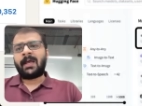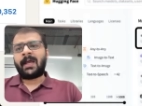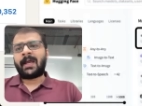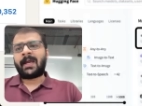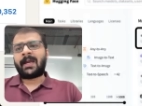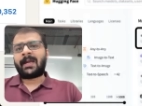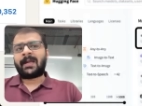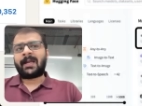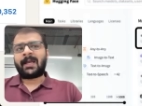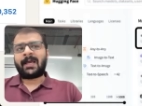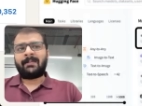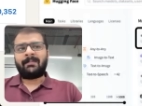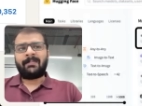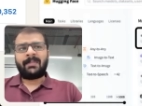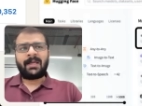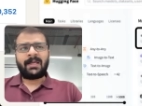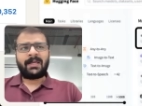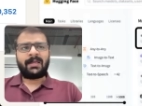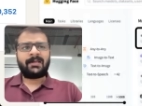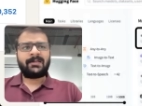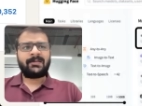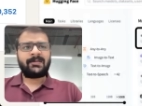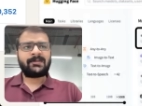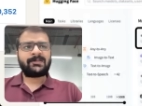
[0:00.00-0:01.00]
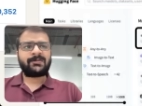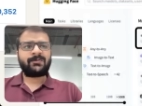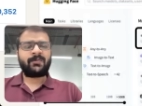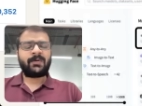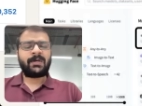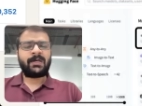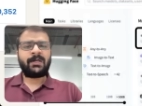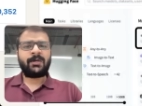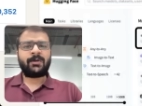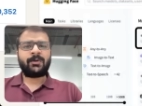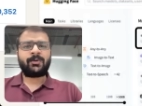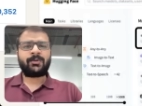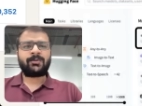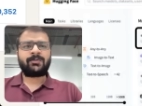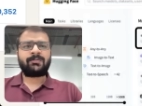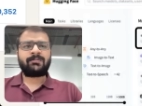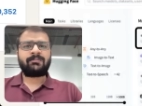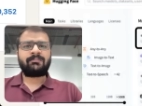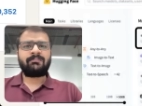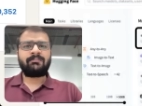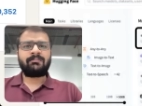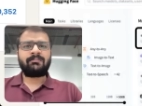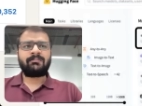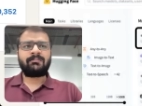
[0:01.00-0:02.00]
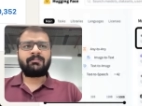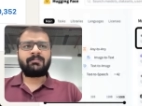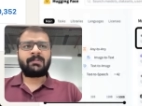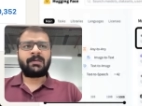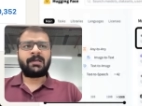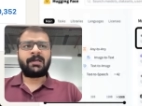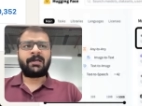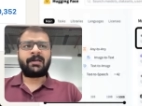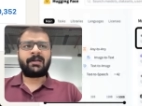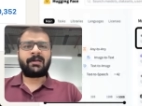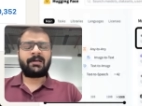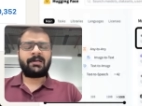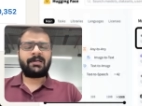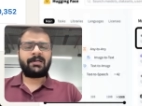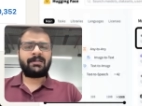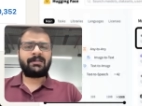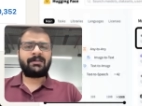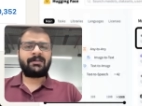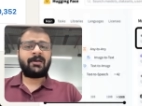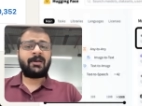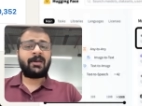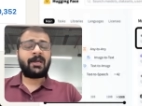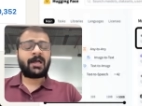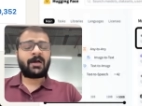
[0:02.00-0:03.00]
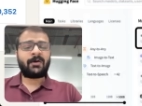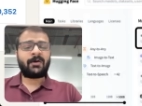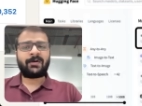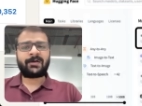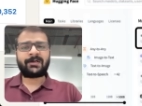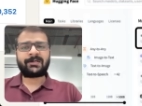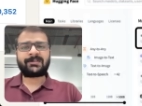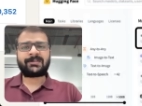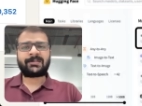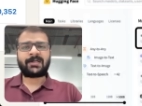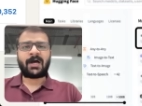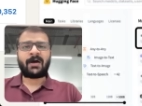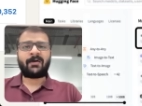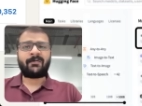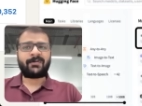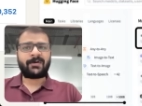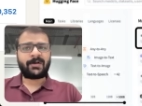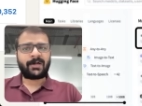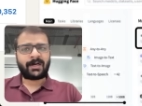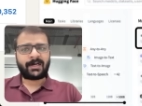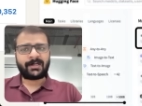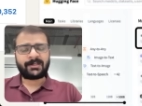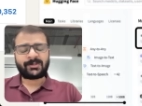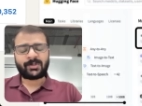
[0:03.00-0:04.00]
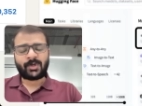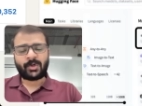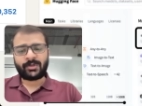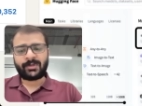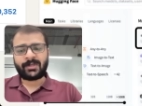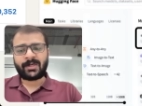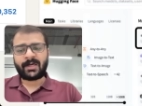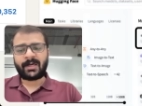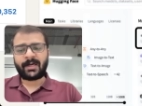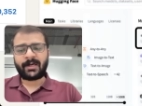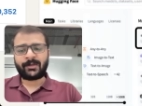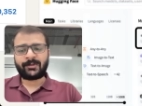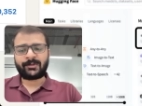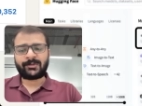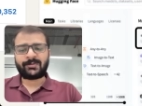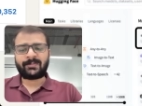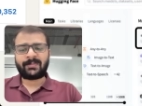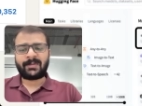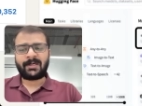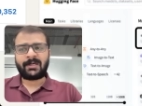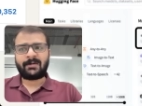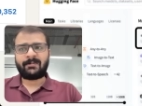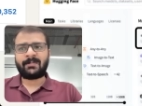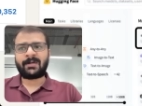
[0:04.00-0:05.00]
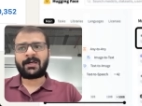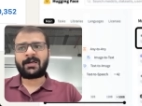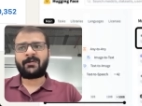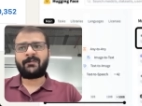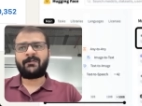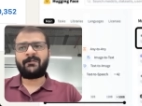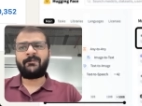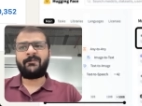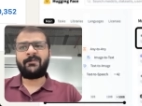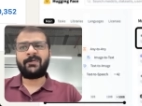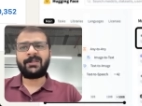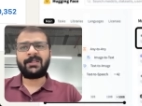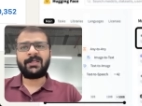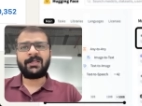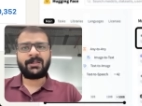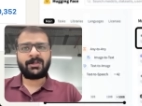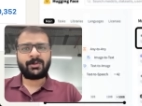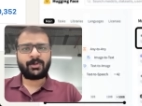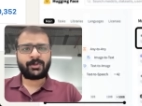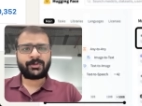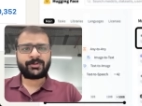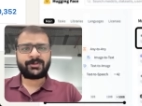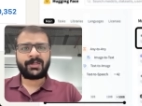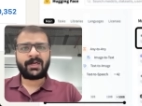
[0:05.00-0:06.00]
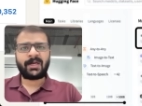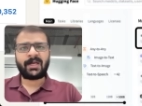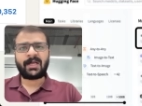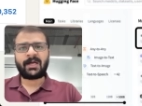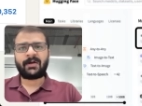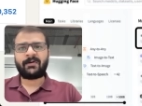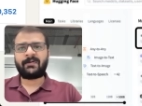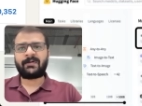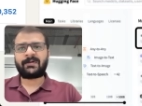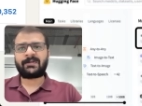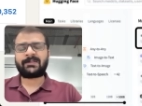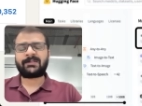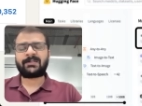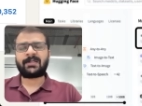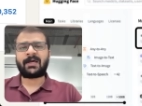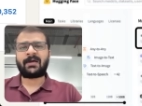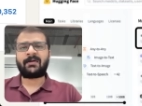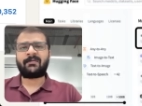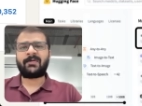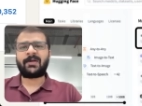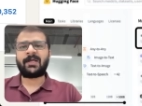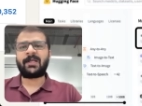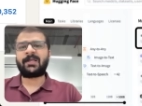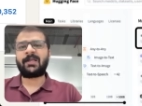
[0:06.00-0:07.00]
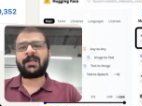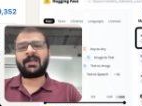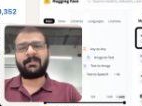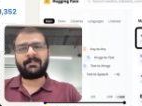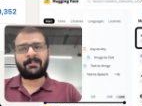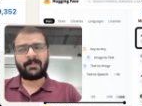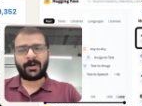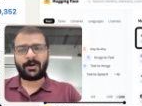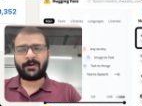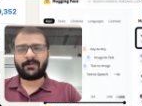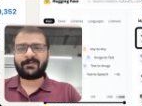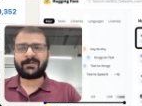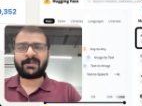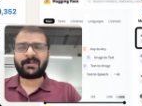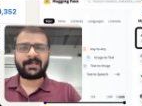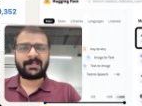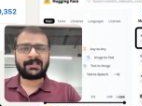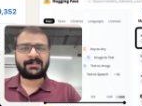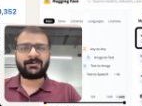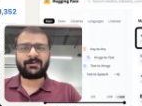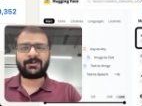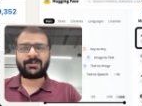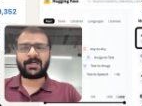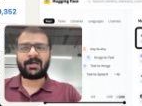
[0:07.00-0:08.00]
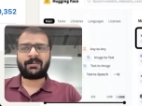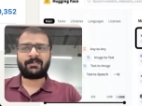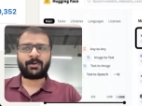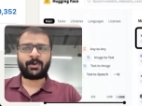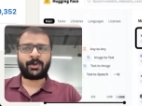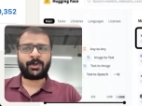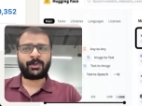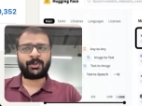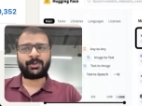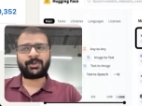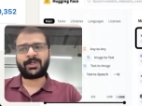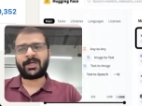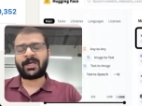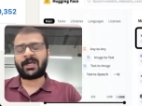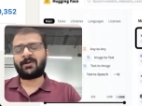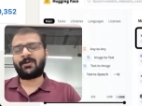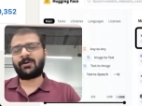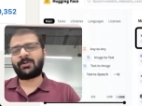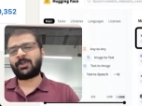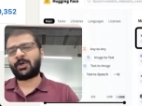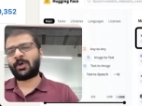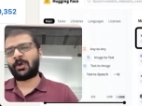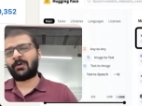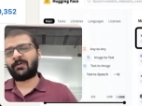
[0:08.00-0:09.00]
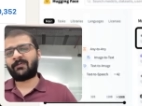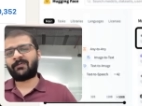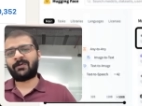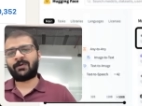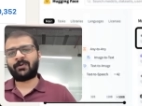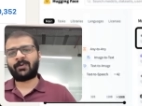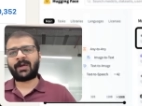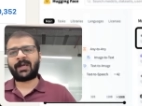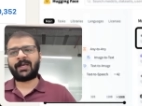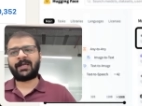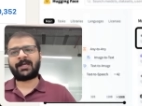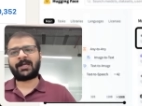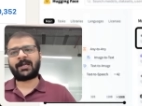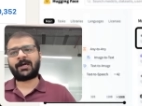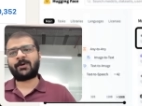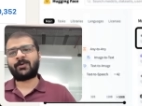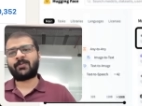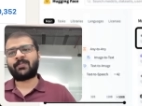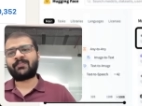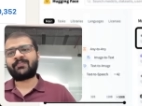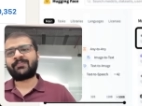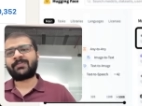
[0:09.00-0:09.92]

and i'm making this video literally 3 hours after i saw the announcement but within those 3 hours i've done a number of things which i'm going to share with all of you right now